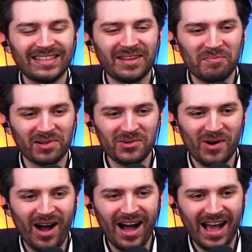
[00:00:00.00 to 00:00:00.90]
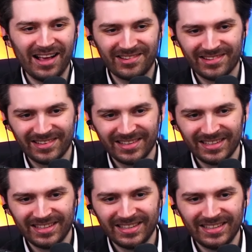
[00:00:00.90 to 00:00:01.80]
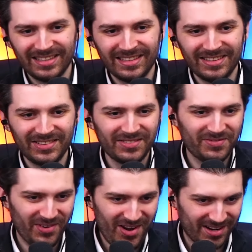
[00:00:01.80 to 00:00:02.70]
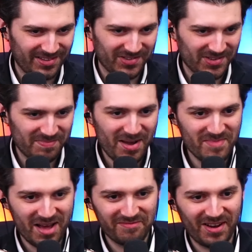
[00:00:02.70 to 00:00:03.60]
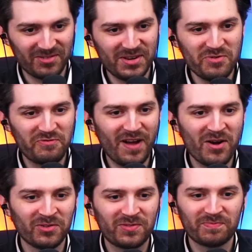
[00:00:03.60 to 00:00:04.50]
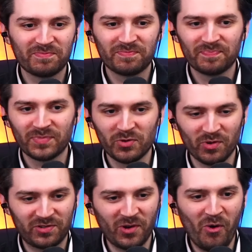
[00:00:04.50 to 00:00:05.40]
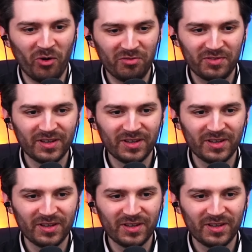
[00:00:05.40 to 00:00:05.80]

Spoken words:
The blue eyes. Fuck, dude. My man found newfound resolve.